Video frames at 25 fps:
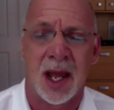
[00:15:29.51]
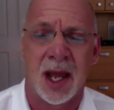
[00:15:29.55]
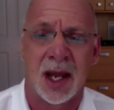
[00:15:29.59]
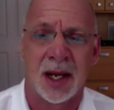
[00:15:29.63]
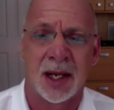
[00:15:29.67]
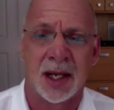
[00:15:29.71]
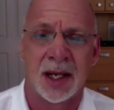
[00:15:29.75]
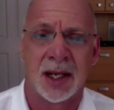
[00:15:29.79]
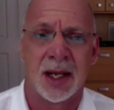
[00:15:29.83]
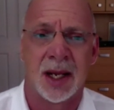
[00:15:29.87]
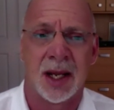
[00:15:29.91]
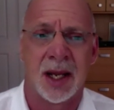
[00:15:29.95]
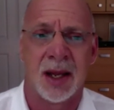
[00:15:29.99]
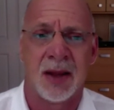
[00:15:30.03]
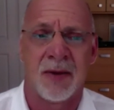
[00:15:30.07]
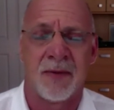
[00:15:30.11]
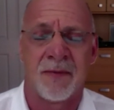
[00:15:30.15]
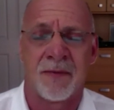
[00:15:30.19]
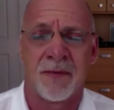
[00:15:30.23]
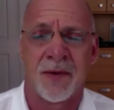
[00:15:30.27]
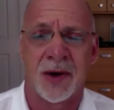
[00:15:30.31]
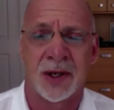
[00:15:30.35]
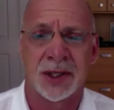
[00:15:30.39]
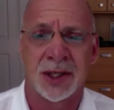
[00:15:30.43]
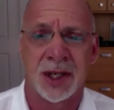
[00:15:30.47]
And
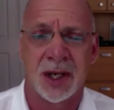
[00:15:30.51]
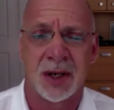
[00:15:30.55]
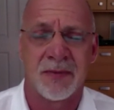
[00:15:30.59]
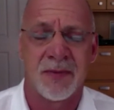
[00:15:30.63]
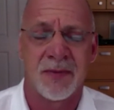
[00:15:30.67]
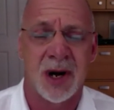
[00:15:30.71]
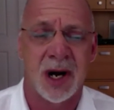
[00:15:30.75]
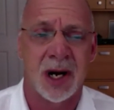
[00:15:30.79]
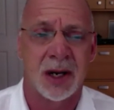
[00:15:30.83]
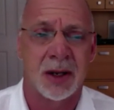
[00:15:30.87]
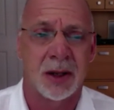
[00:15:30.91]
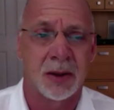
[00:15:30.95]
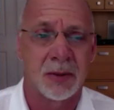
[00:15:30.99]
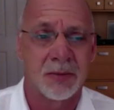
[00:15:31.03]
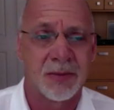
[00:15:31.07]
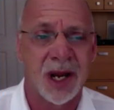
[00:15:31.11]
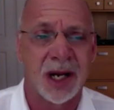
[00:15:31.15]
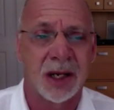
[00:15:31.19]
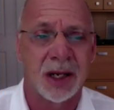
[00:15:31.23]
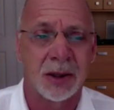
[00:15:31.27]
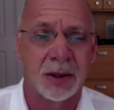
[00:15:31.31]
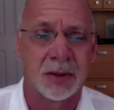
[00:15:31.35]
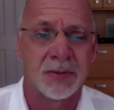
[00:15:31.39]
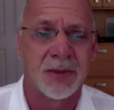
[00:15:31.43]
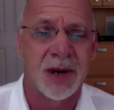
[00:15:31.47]
friction model or
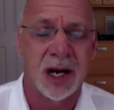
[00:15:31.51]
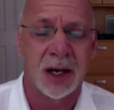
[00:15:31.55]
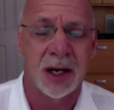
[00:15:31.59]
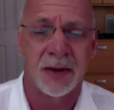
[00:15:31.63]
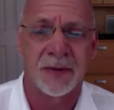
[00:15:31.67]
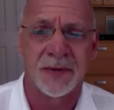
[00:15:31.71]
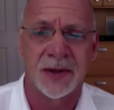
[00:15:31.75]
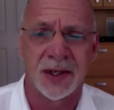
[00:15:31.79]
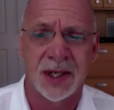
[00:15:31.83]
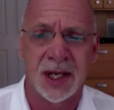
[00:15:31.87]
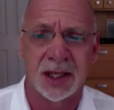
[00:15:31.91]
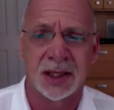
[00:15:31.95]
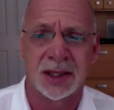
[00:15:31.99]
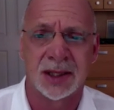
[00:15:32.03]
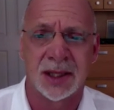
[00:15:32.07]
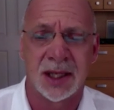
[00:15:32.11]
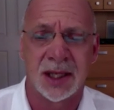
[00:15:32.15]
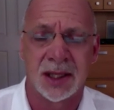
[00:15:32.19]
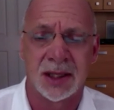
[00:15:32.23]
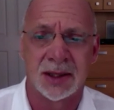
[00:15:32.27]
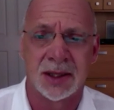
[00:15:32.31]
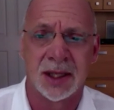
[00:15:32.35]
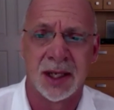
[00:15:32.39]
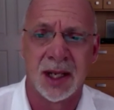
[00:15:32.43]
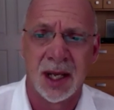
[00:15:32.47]
medical model of sex
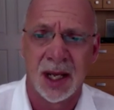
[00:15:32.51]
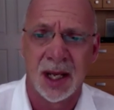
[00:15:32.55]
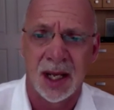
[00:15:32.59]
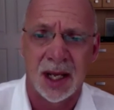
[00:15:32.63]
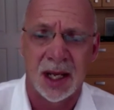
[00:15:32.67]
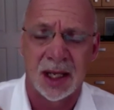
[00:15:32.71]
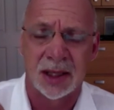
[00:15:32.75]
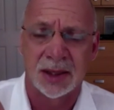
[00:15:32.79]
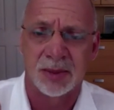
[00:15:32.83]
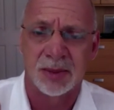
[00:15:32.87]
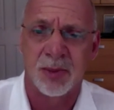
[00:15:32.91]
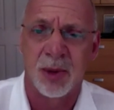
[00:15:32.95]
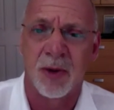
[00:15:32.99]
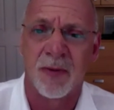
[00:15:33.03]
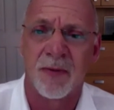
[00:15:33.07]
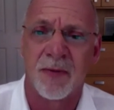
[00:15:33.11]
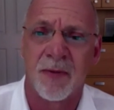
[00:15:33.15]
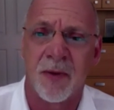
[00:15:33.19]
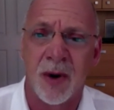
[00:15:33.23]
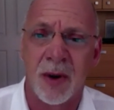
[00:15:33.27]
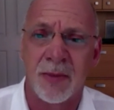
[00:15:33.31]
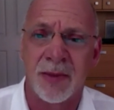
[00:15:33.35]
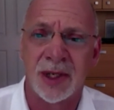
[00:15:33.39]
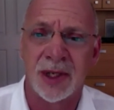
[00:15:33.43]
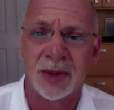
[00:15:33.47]
says it's
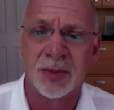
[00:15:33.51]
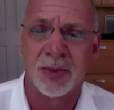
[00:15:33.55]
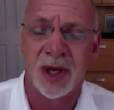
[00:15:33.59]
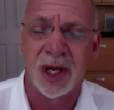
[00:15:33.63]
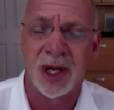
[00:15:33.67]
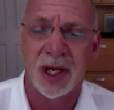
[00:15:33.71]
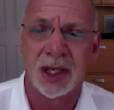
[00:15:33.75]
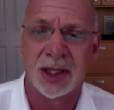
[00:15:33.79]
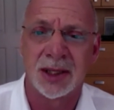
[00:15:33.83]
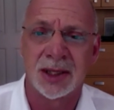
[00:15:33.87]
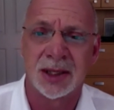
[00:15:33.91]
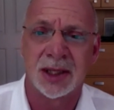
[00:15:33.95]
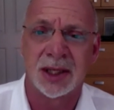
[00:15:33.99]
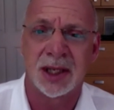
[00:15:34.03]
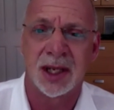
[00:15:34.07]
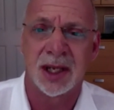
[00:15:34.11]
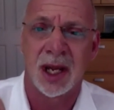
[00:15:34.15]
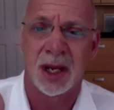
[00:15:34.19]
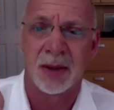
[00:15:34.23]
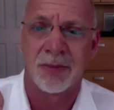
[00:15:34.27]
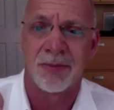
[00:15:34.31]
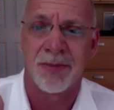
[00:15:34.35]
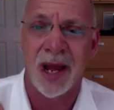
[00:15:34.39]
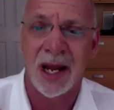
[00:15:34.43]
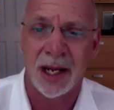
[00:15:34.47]
performance-based
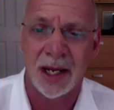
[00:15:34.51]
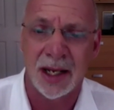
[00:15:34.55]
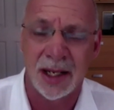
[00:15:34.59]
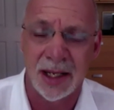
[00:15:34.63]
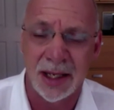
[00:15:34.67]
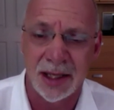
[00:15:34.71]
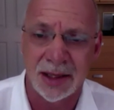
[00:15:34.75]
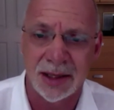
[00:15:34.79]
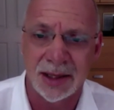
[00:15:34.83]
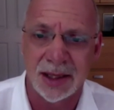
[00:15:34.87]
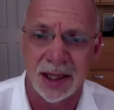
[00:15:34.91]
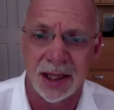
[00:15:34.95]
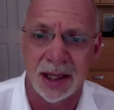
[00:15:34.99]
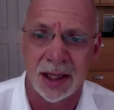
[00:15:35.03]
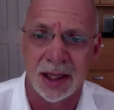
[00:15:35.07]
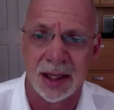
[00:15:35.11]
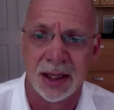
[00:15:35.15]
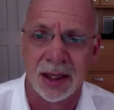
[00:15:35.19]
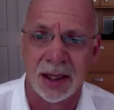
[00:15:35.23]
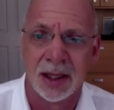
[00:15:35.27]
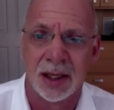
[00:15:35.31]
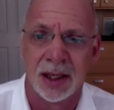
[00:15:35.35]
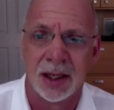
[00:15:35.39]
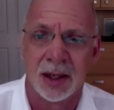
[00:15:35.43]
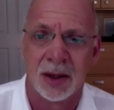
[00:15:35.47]
and
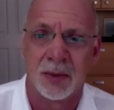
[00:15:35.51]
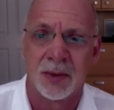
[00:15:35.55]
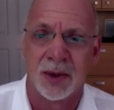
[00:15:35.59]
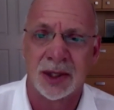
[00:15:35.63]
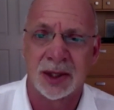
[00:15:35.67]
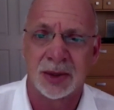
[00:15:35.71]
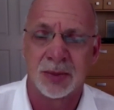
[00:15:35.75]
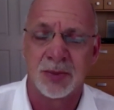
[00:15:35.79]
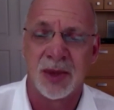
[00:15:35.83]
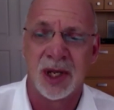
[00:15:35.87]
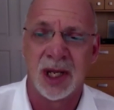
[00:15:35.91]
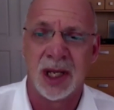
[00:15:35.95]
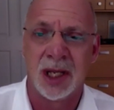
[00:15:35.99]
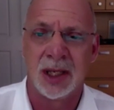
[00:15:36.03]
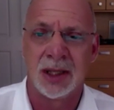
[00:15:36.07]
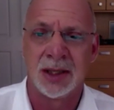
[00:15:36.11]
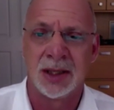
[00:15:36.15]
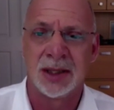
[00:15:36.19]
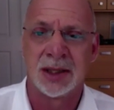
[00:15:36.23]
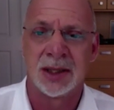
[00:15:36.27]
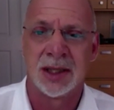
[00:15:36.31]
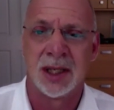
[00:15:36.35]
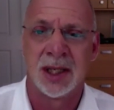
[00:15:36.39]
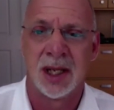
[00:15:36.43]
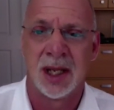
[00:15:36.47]
mechanistic, which
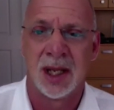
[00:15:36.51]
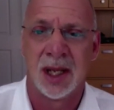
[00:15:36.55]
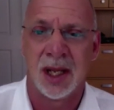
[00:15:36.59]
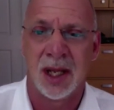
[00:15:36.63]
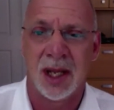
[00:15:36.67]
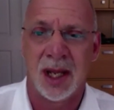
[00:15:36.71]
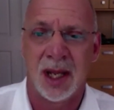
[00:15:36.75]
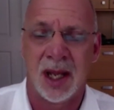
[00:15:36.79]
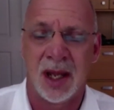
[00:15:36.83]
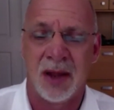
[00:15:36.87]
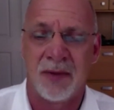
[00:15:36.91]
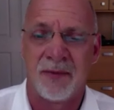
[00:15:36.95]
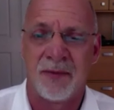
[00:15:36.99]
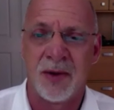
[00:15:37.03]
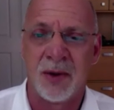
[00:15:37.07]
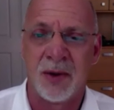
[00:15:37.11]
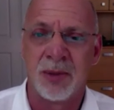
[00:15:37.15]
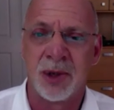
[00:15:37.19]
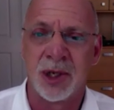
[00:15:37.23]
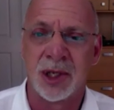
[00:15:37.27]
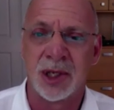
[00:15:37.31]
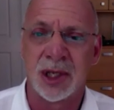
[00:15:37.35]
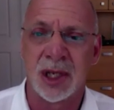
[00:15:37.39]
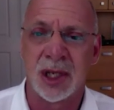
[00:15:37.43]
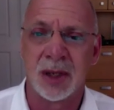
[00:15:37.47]
means if
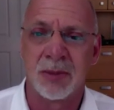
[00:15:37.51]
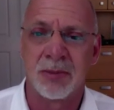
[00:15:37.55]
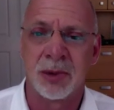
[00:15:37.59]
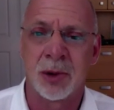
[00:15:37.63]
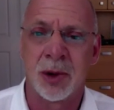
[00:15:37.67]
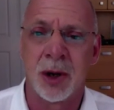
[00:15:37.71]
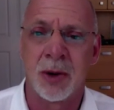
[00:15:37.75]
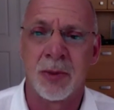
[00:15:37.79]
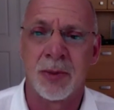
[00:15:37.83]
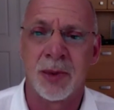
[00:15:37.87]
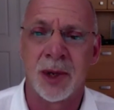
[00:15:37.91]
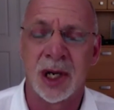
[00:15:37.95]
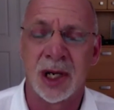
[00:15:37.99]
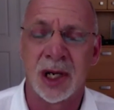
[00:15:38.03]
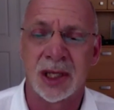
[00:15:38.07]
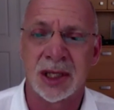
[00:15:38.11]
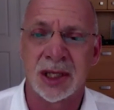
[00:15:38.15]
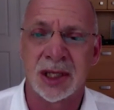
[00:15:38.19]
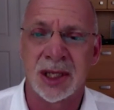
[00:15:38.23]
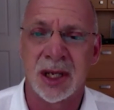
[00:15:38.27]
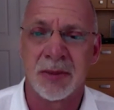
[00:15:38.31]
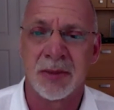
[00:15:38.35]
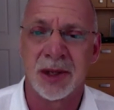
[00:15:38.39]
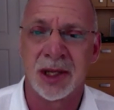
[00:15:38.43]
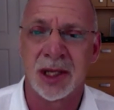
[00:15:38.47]
you put the appropriate
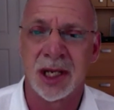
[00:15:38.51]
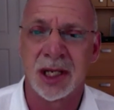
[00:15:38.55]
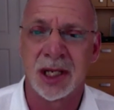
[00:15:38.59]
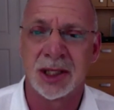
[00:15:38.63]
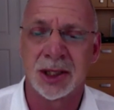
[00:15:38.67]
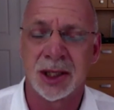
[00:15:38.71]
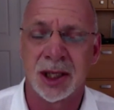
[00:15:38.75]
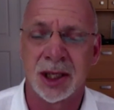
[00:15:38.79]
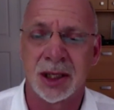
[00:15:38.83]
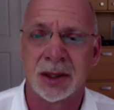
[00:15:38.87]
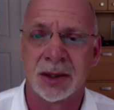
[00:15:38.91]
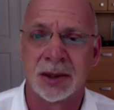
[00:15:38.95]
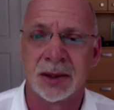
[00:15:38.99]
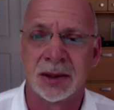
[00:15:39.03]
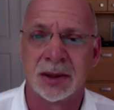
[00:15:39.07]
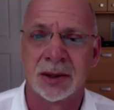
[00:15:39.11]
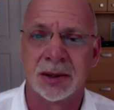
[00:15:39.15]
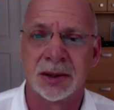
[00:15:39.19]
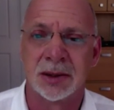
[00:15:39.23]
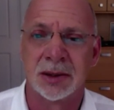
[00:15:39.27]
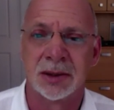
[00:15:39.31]
stimulation,